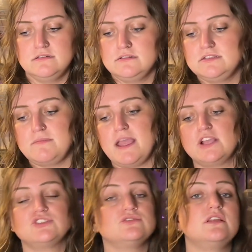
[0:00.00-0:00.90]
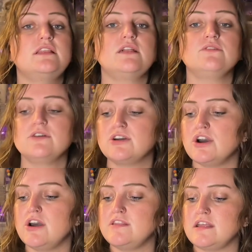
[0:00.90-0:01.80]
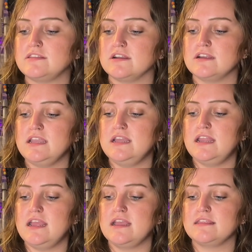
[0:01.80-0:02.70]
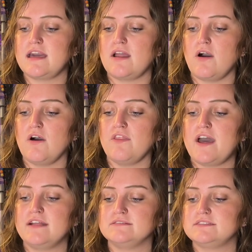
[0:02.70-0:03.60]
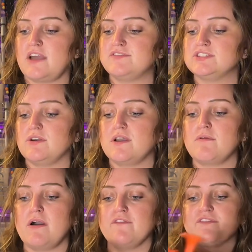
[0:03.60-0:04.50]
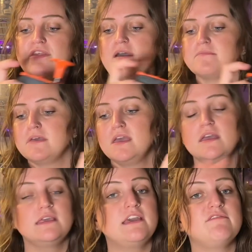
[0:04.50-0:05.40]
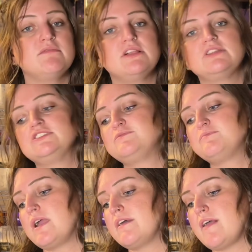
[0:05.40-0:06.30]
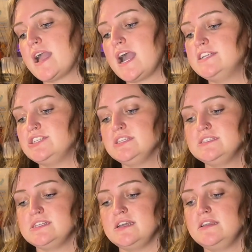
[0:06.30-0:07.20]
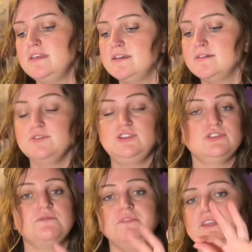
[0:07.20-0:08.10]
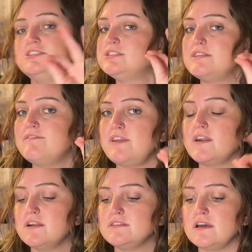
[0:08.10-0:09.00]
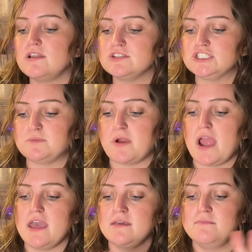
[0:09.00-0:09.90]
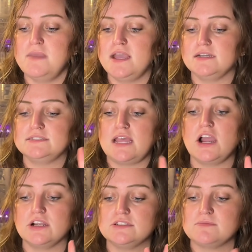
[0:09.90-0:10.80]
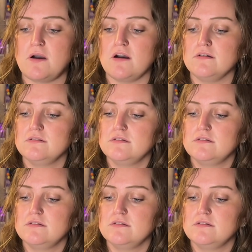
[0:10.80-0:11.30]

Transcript: to make sure that they look good, that they're eating, that all that stuff is going well for them. Give them a little spray like I just did, which is only just a very little spray because they are small.